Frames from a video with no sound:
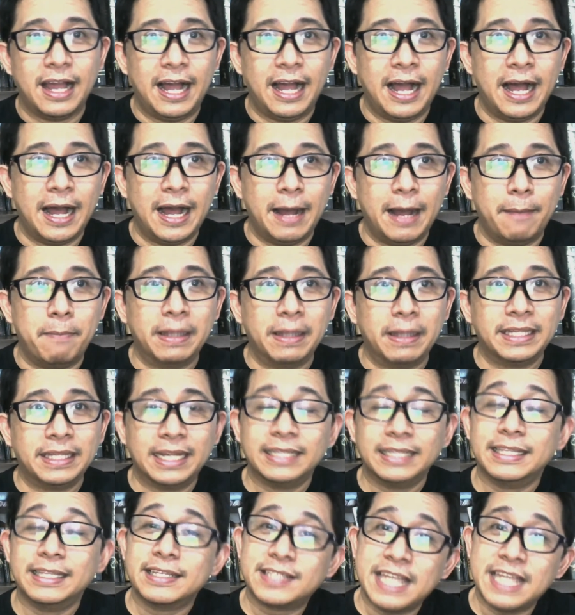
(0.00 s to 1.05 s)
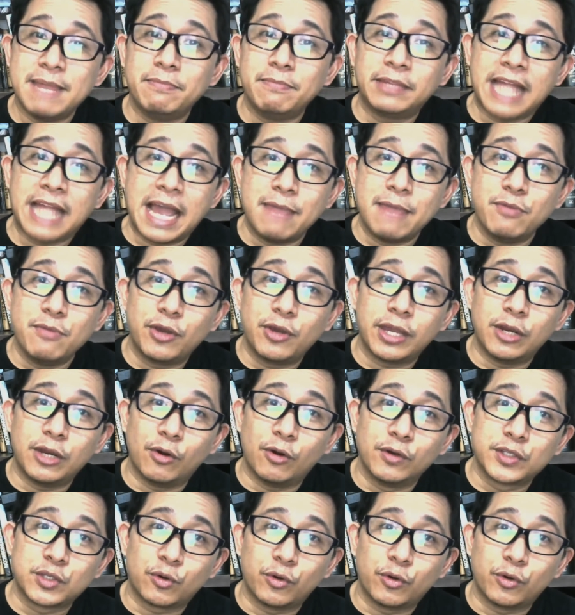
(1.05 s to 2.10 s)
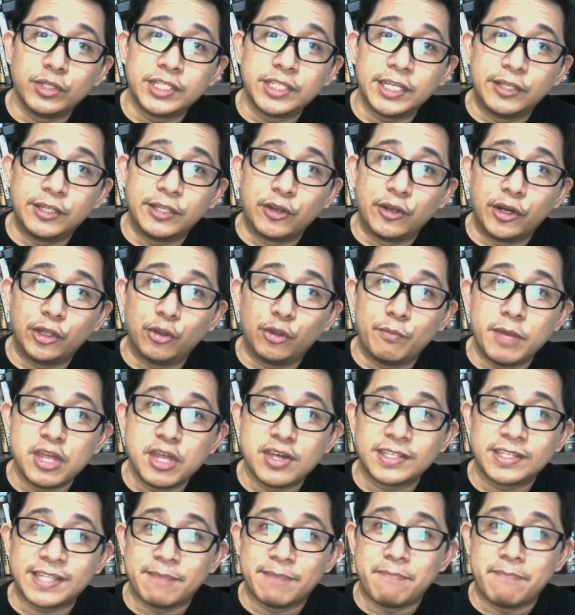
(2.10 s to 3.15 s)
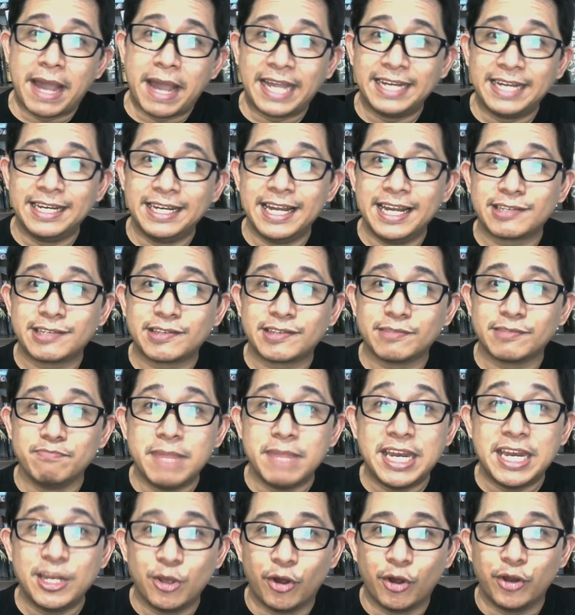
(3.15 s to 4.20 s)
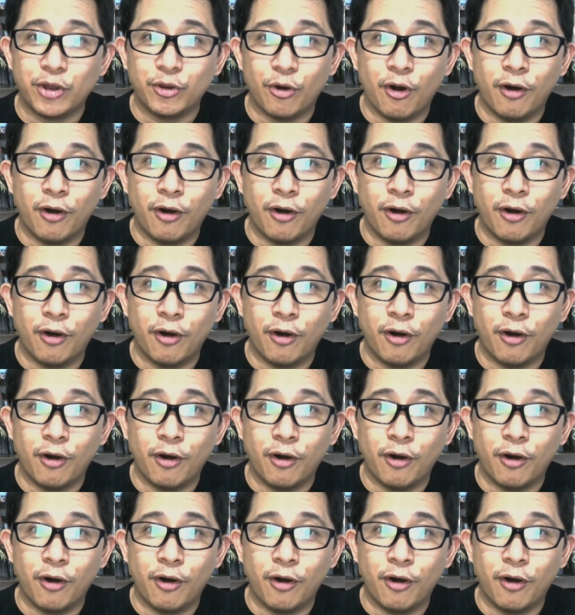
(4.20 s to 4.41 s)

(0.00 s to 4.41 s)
But at the same time, you can also consider it to be just a mindless minion